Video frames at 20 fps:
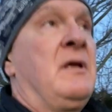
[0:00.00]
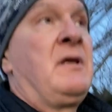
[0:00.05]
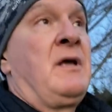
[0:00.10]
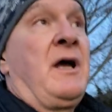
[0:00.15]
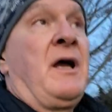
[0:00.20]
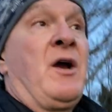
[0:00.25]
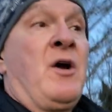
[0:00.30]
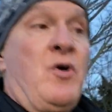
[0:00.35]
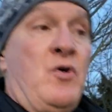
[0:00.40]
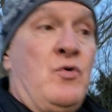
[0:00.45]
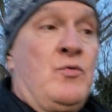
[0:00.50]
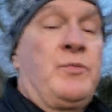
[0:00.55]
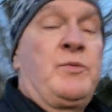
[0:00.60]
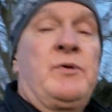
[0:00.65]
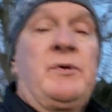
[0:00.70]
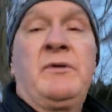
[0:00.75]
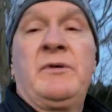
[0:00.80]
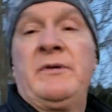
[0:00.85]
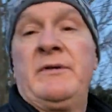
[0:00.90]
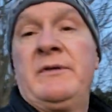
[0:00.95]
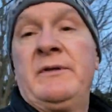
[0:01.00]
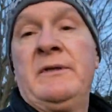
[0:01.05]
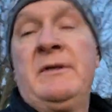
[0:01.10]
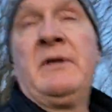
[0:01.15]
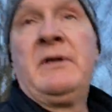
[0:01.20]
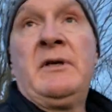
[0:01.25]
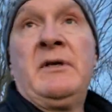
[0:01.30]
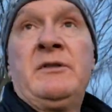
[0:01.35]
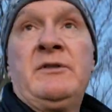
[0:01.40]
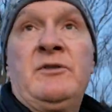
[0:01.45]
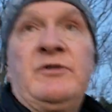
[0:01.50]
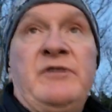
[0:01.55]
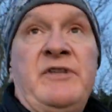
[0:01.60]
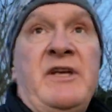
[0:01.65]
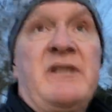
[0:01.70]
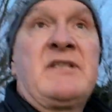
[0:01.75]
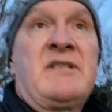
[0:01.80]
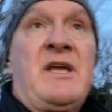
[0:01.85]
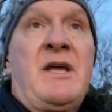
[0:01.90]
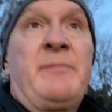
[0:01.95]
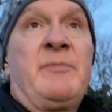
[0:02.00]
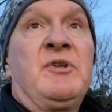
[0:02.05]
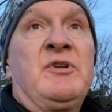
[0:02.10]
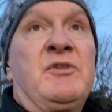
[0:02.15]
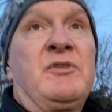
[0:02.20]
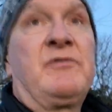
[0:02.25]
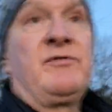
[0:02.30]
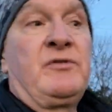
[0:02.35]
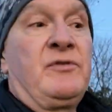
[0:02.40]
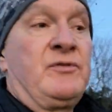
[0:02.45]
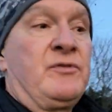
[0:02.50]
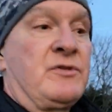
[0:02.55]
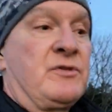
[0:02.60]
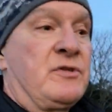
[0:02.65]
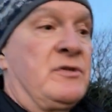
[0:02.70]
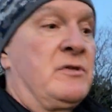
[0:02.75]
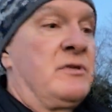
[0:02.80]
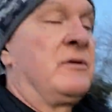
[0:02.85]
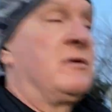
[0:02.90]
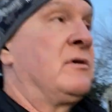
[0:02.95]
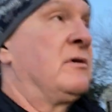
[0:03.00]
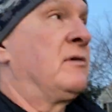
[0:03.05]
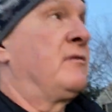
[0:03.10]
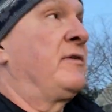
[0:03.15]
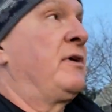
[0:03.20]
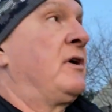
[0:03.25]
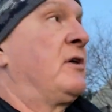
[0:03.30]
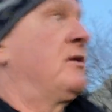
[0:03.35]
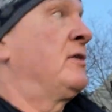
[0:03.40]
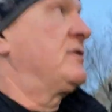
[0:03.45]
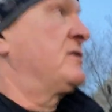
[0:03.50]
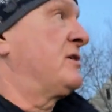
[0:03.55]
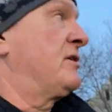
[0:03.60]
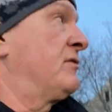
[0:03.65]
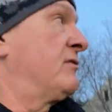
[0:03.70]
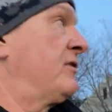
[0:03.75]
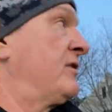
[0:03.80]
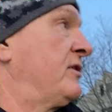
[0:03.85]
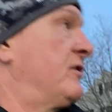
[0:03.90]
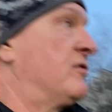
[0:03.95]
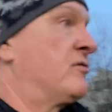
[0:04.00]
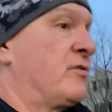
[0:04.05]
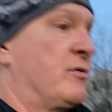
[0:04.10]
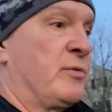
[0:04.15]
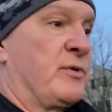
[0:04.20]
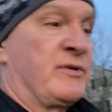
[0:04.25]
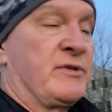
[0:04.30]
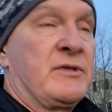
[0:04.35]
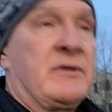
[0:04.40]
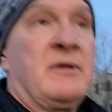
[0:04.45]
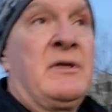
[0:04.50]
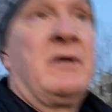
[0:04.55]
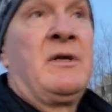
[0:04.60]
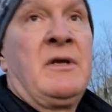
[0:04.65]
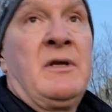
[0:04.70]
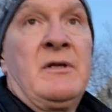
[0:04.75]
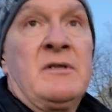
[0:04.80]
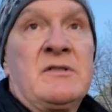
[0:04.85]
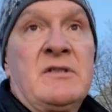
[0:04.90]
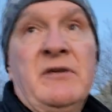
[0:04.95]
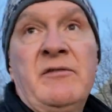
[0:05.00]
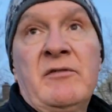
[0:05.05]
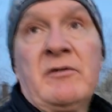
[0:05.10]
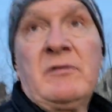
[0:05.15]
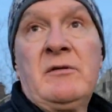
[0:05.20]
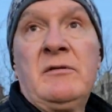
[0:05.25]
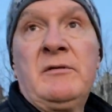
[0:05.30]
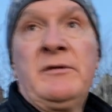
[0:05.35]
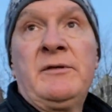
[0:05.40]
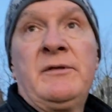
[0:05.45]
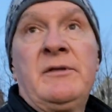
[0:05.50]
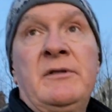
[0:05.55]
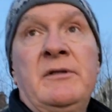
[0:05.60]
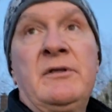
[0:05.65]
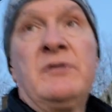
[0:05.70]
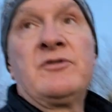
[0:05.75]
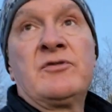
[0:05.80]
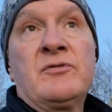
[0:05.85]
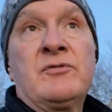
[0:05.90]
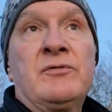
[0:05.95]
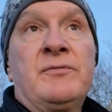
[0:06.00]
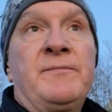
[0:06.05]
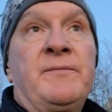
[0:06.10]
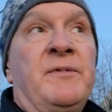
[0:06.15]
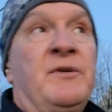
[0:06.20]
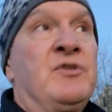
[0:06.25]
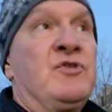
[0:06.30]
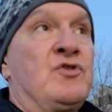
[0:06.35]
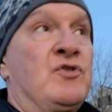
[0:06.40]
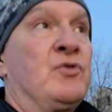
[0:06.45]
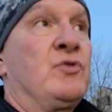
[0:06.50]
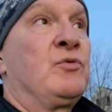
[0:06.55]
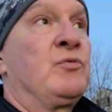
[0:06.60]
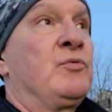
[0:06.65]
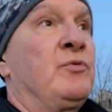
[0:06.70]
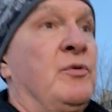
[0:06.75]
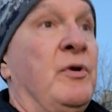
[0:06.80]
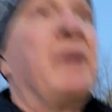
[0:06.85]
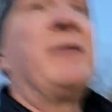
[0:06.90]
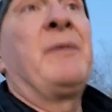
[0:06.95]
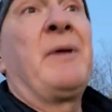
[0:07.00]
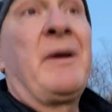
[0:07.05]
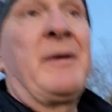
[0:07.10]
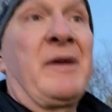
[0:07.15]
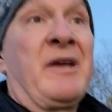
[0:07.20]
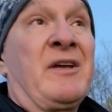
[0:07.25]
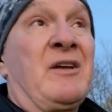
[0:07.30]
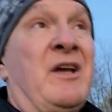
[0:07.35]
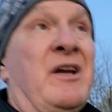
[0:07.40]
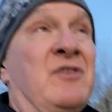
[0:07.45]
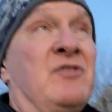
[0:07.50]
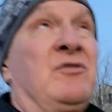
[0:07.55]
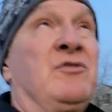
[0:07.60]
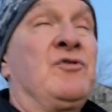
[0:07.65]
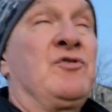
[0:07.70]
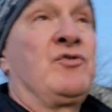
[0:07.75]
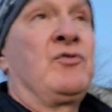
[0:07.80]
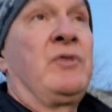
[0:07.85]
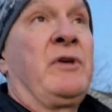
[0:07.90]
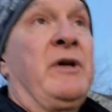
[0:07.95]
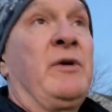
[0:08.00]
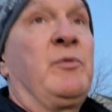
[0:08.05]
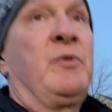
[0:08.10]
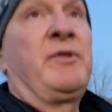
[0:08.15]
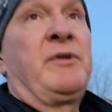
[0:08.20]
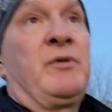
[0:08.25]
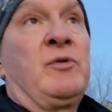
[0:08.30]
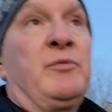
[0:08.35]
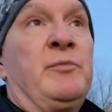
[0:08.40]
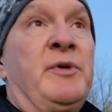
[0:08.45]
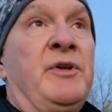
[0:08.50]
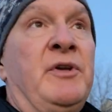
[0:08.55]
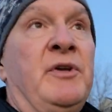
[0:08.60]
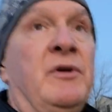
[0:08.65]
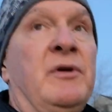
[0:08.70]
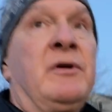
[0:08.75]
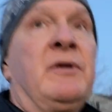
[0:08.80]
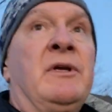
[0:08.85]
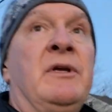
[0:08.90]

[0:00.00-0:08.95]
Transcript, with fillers: I hope to take some interviews Oh, the artists. already agree with several in, Ju in June, and actually in July when they will be here